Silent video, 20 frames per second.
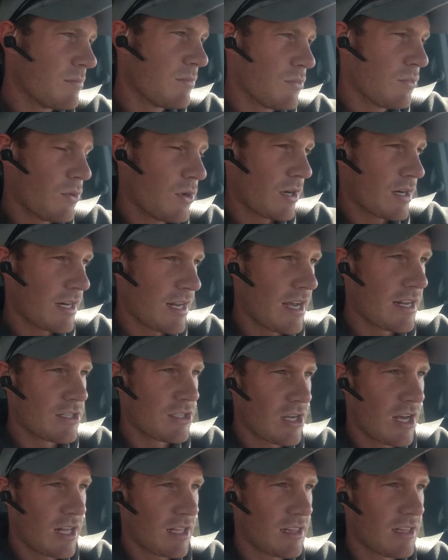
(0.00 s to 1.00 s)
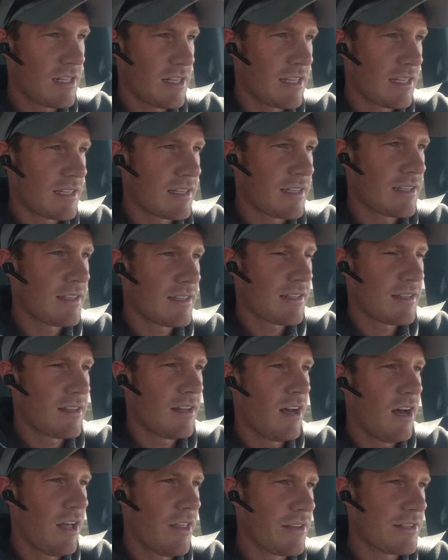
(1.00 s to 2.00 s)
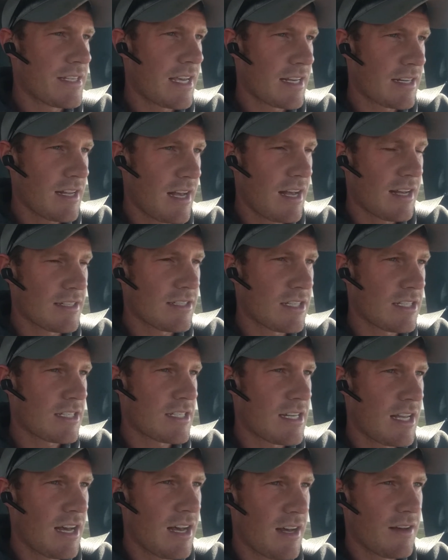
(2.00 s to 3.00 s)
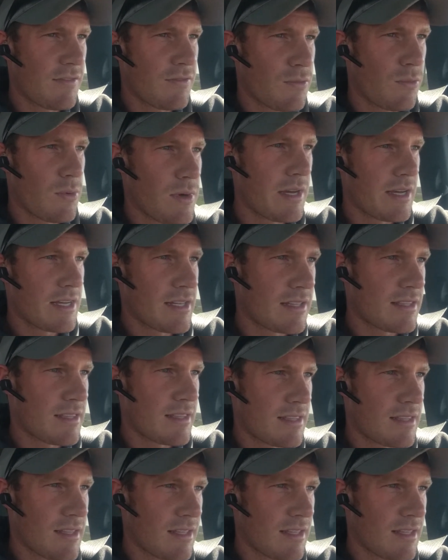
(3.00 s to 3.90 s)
working on juggling all the technology stuff with